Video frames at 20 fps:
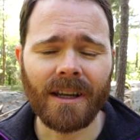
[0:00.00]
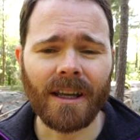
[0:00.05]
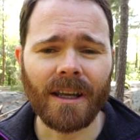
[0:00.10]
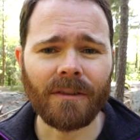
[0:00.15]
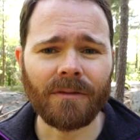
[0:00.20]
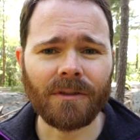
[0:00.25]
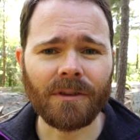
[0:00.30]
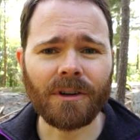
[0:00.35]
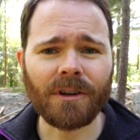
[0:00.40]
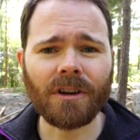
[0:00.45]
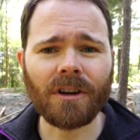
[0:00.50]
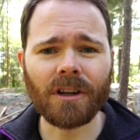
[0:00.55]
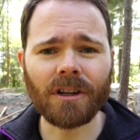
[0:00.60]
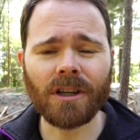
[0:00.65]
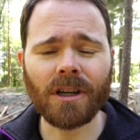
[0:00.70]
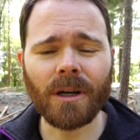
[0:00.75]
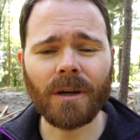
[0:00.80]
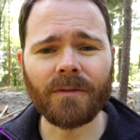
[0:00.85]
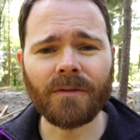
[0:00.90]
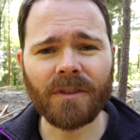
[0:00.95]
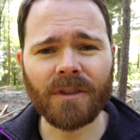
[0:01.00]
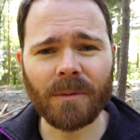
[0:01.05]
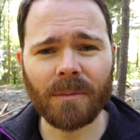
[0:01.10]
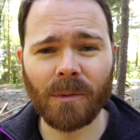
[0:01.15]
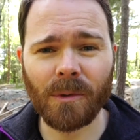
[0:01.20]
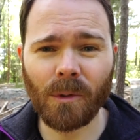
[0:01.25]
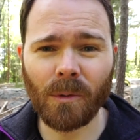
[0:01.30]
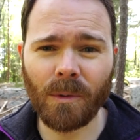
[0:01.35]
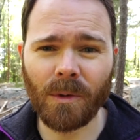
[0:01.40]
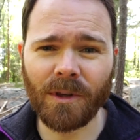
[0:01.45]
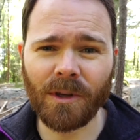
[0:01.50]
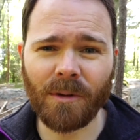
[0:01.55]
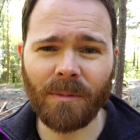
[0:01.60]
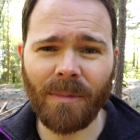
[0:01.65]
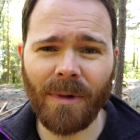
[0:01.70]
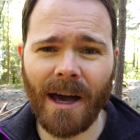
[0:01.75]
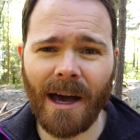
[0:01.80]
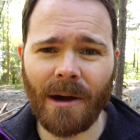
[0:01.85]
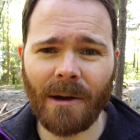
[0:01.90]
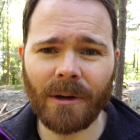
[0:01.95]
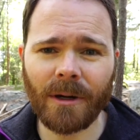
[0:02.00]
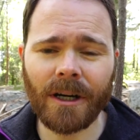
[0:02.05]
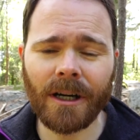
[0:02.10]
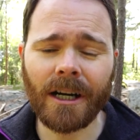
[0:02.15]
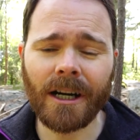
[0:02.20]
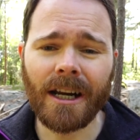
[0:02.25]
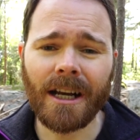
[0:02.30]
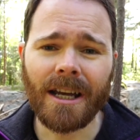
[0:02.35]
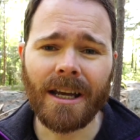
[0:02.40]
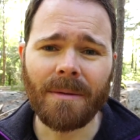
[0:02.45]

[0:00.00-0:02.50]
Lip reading: If you're not comfortable with your power,